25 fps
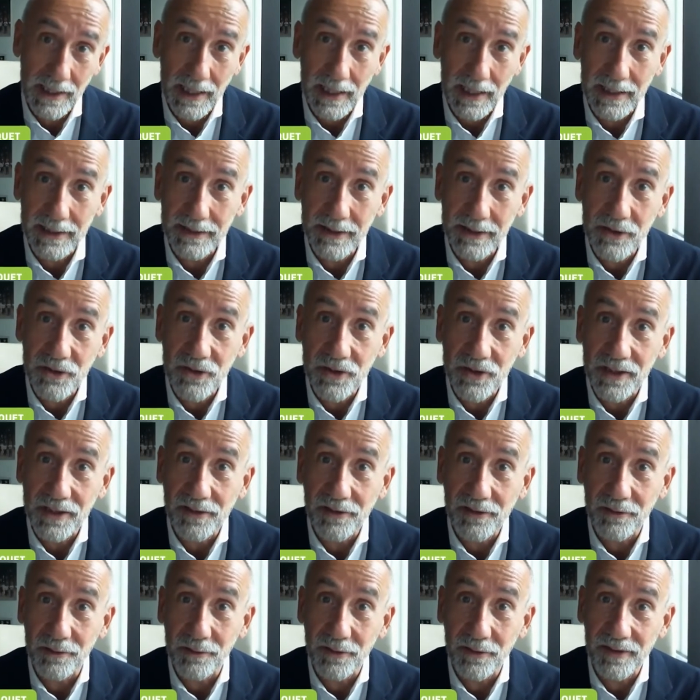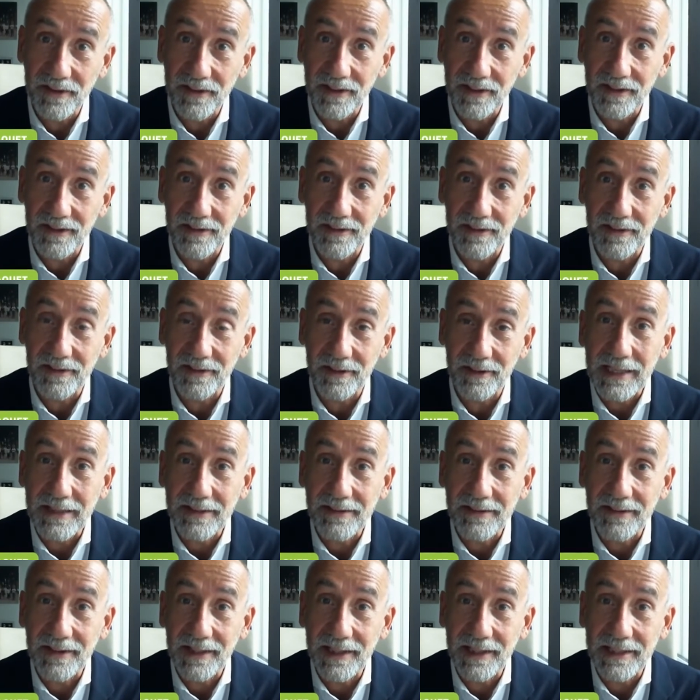energy sources
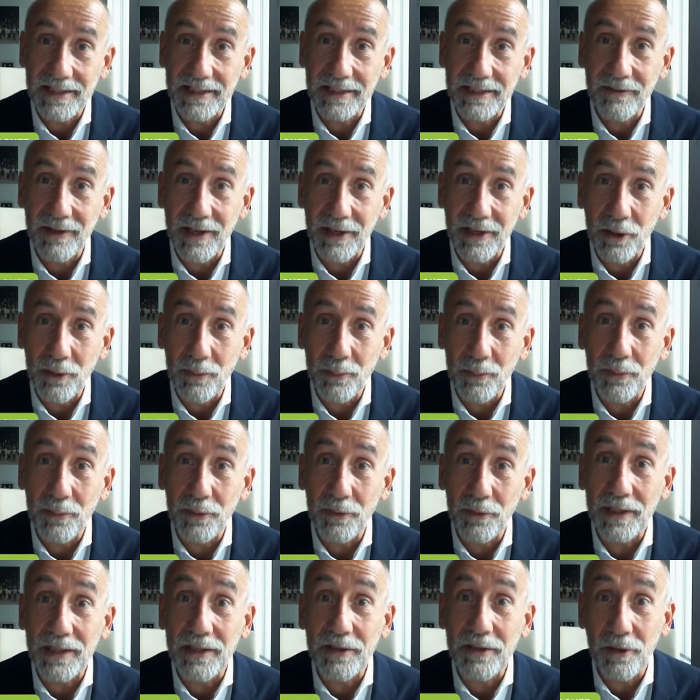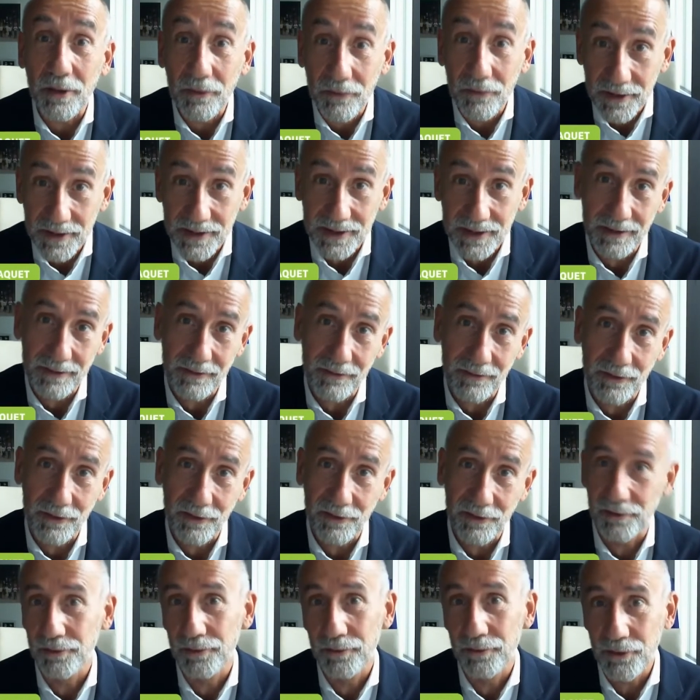as they develop innovative
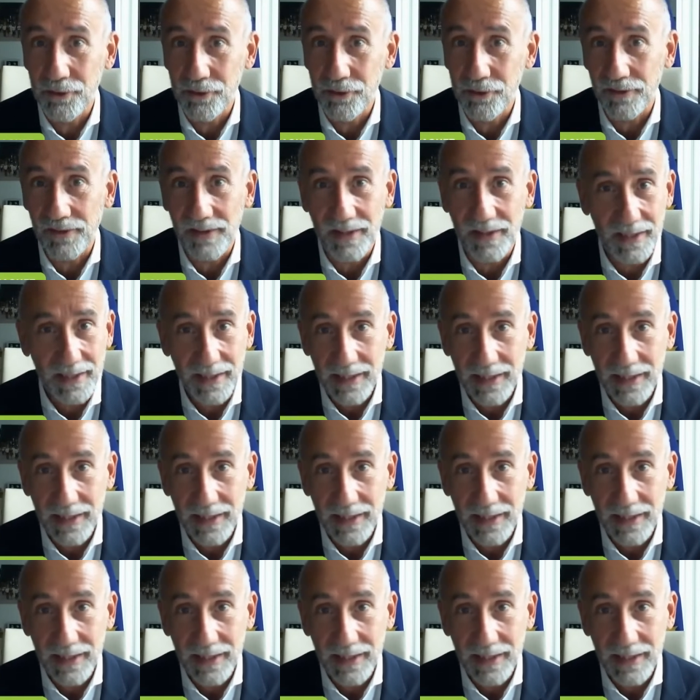solutions.